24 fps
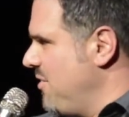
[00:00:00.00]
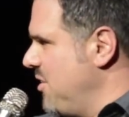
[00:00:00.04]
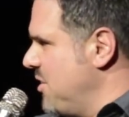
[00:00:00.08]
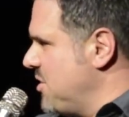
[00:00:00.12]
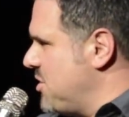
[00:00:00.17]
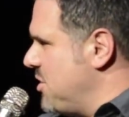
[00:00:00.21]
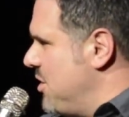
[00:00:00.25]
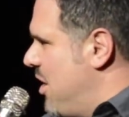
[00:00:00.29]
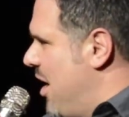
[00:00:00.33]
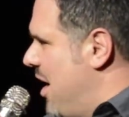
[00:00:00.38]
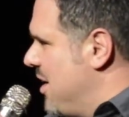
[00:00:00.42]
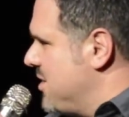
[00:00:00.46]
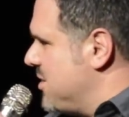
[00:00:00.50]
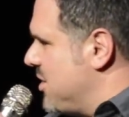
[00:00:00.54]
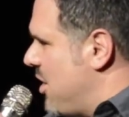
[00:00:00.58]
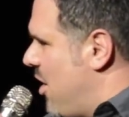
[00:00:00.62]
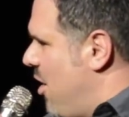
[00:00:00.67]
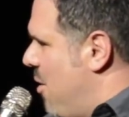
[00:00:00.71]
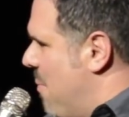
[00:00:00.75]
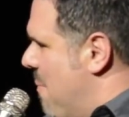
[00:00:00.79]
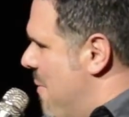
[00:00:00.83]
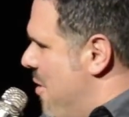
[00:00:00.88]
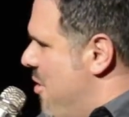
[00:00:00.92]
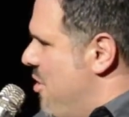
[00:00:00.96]
I just lost
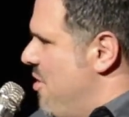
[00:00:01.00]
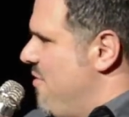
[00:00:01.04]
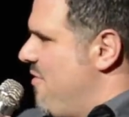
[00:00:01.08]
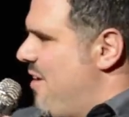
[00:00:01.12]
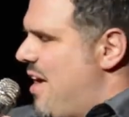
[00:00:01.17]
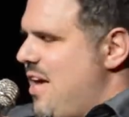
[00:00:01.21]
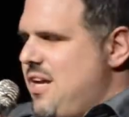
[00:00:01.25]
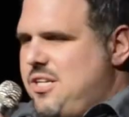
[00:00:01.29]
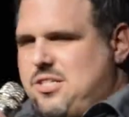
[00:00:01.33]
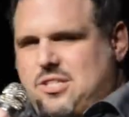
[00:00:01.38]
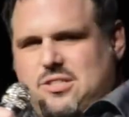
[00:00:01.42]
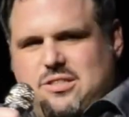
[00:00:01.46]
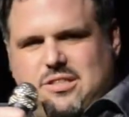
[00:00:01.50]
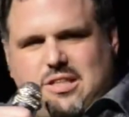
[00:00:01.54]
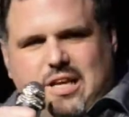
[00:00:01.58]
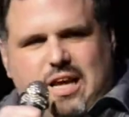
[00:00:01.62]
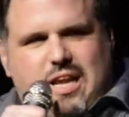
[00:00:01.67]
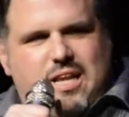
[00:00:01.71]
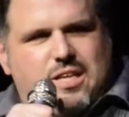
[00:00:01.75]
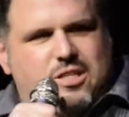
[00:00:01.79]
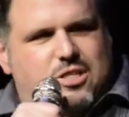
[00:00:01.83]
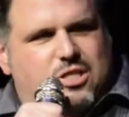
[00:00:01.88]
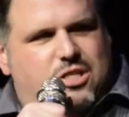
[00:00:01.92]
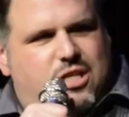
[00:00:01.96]
all motivation to
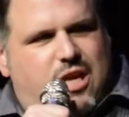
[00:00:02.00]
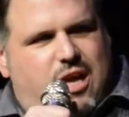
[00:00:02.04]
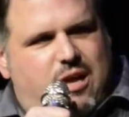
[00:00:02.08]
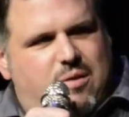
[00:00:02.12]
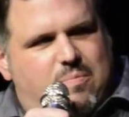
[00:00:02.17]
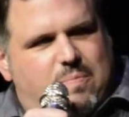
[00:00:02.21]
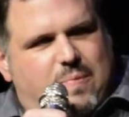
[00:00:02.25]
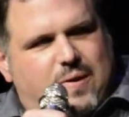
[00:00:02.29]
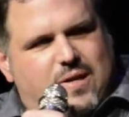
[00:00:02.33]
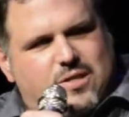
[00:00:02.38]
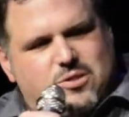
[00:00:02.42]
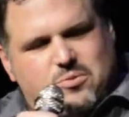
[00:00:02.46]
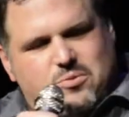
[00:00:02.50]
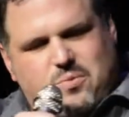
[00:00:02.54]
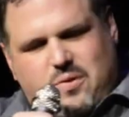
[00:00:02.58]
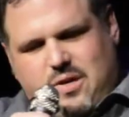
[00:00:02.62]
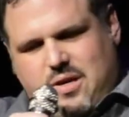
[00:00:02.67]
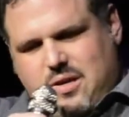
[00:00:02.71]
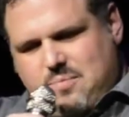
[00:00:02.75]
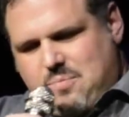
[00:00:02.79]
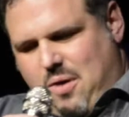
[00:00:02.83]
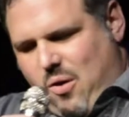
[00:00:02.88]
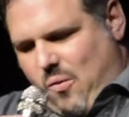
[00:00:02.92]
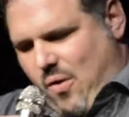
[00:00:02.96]
get in shape because
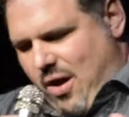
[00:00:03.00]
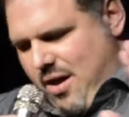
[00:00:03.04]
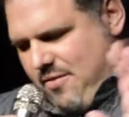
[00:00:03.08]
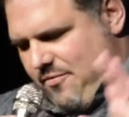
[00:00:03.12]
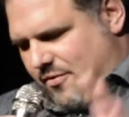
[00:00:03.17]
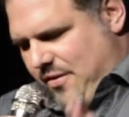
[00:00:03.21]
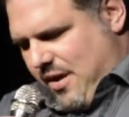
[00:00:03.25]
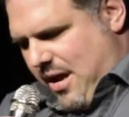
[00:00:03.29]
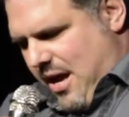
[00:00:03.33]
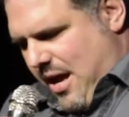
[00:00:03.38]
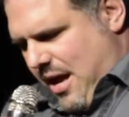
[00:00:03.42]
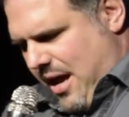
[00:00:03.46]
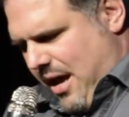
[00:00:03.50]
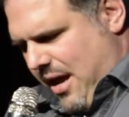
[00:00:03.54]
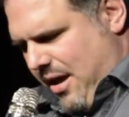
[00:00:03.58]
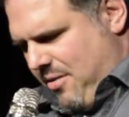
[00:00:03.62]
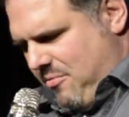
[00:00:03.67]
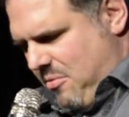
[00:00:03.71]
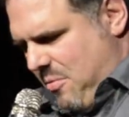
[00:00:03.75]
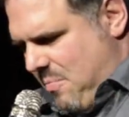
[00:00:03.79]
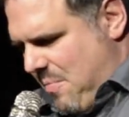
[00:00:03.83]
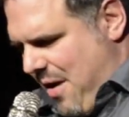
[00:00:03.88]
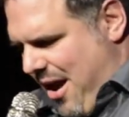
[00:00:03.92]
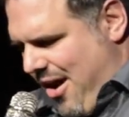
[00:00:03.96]
my wife and I
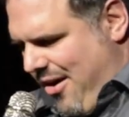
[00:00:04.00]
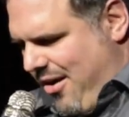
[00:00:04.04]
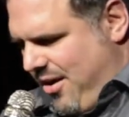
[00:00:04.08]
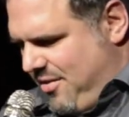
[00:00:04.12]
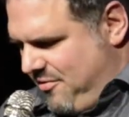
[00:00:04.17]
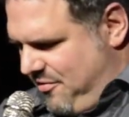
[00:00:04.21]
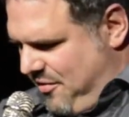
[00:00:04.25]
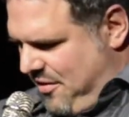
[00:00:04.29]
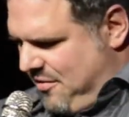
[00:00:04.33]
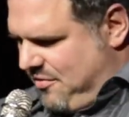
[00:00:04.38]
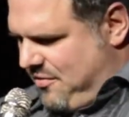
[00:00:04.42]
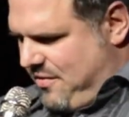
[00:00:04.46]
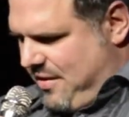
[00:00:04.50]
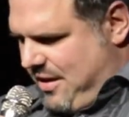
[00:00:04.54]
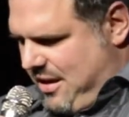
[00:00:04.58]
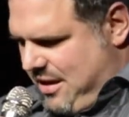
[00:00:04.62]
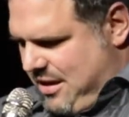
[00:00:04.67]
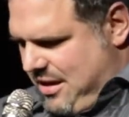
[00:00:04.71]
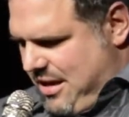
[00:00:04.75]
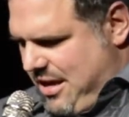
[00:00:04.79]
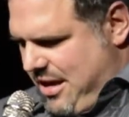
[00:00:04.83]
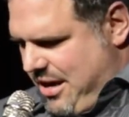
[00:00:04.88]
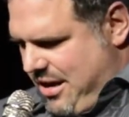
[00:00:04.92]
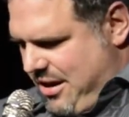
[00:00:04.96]
have been married
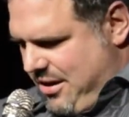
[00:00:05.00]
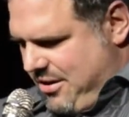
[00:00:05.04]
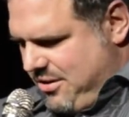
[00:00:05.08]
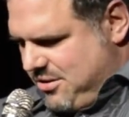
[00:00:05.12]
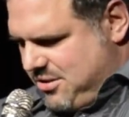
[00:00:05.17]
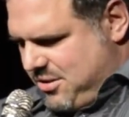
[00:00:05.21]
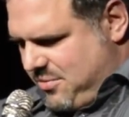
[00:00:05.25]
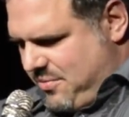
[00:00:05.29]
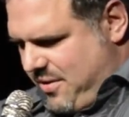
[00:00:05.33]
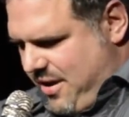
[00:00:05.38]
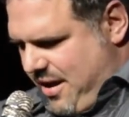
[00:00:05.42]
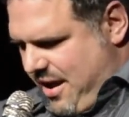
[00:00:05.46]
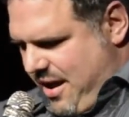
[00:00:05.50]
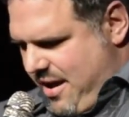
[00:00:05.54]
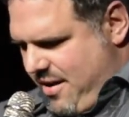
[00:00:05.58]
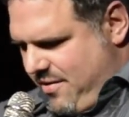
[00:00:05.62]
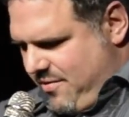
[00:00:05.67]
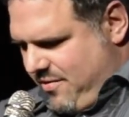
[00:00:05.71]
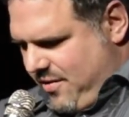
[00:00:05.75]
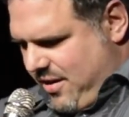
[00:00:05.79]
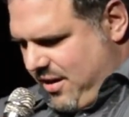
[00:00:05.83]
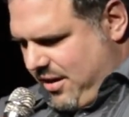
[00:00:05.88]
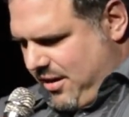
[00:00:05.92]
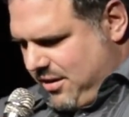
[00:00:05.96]
15 years and we
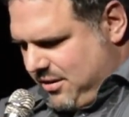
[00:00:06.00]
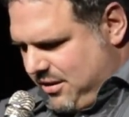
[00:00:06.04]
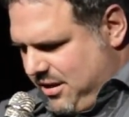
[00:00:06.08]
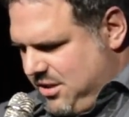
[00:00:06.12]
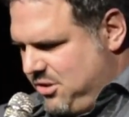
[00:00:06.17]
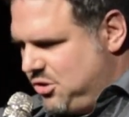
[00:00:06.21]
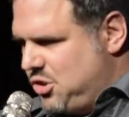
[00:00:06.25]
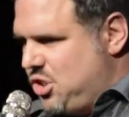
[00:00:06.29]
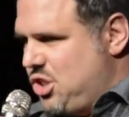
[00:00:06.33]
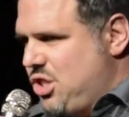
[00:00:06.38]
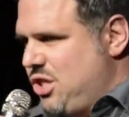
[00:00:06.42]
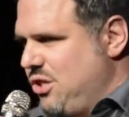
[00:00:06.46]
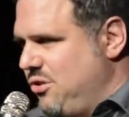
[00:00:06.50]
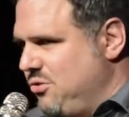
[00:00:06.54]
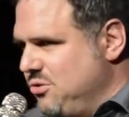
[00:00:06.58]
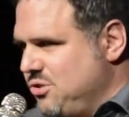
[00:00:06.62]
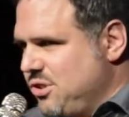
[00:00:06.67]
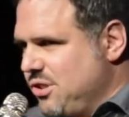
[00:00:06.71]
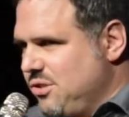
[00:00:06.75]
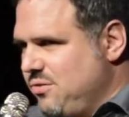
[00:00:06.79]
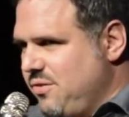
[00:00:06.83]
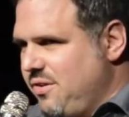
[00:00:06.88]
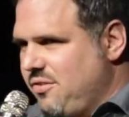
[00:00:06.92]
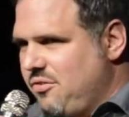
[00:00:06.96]
have little
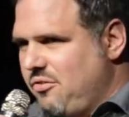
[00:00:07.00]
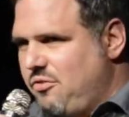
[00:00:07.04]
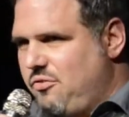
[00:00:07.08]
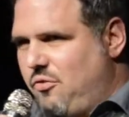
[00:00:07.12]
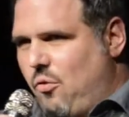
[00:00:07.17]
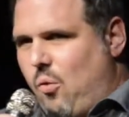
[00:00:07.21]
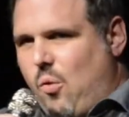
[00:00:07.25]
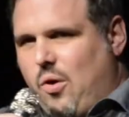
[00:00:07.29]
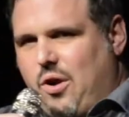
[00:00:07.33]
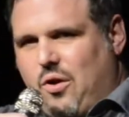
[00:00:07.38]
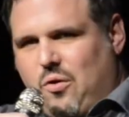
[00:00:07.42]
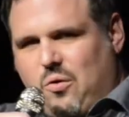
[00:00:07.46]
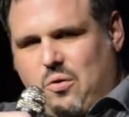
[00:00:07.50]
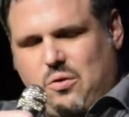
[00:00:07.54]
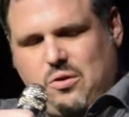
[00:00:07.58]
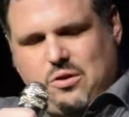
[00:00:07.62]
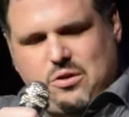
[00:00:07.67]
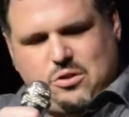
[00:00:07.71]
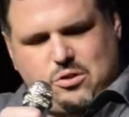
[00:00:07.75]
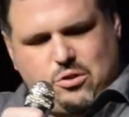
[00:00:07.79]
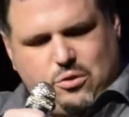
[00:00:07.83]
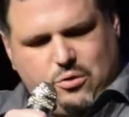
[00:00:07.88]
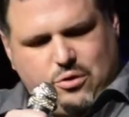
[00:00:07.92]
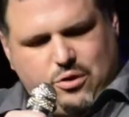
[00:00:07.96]
children. We have a
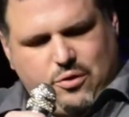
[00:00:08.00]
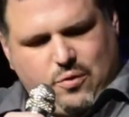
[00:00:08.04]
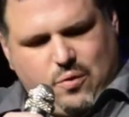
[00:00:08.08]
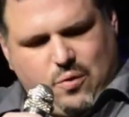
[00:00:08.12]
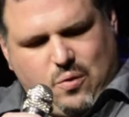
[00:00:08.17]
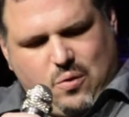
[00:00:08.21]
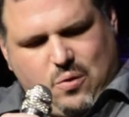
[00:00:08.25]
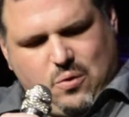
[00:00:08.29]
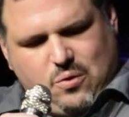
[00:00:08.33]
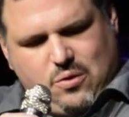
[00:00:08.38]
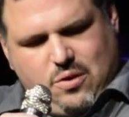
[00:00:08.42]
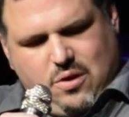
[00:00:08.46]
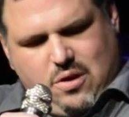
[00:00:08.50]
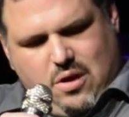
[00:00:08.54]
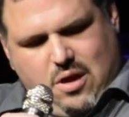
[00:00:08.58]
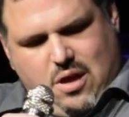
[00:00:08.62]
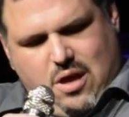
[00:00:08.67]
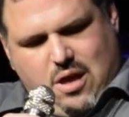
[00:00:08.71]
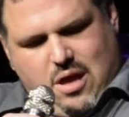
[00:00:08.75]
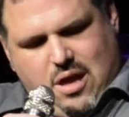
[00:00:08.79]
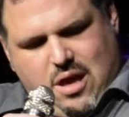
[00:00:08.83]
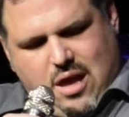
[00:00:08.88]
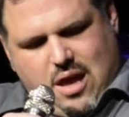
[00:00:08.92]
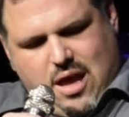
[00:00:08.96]
4-year-old and a 2-year-old.
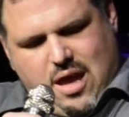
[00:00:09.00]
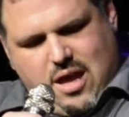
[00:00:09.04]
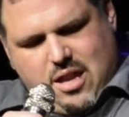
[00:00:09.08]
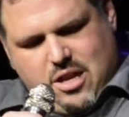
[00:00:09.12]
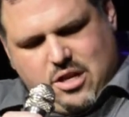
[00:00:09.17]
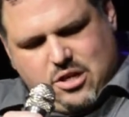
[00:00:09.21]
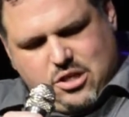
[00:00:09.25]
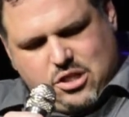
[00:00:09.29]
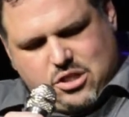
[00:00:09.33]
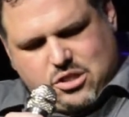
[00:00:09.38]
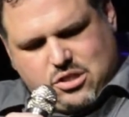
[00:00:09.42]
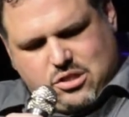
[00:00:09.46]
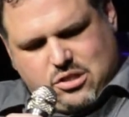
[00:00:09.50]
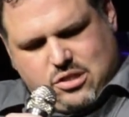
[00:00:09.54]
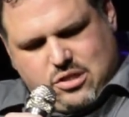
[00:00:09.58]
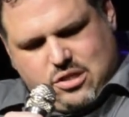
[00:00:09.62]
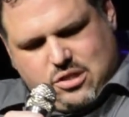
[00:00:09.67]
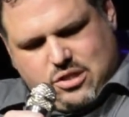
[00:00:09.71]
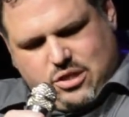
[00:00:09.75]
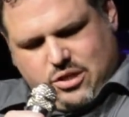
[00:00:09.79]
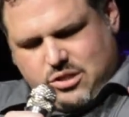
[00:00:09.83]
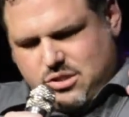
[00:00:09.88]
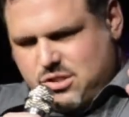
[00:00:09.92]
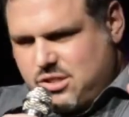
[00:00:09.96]
And you just,
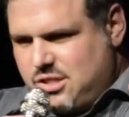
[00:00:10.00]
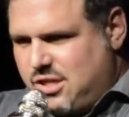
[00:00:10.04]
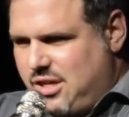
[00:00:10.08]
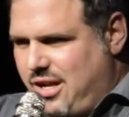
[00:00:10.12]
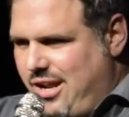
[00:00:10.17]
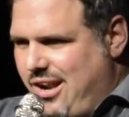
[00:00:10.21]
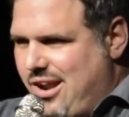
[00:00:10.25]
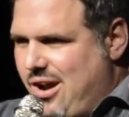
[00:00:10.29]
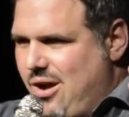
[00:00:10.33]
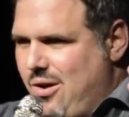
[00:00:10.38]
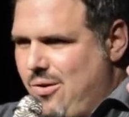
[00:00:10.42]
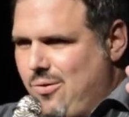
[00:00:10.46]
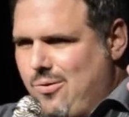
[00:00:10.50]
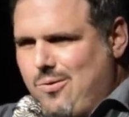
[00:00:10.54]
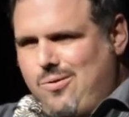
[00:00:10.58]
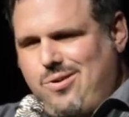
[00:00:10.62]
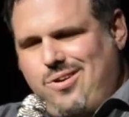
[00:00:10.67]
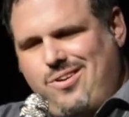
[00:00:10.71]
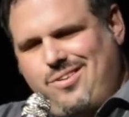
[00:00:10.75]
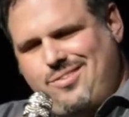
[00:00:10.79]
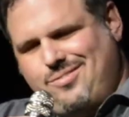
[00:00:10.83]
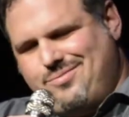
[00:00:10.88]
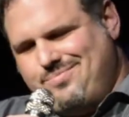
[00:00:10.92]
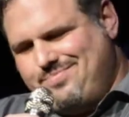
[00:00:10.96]
you know,
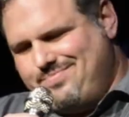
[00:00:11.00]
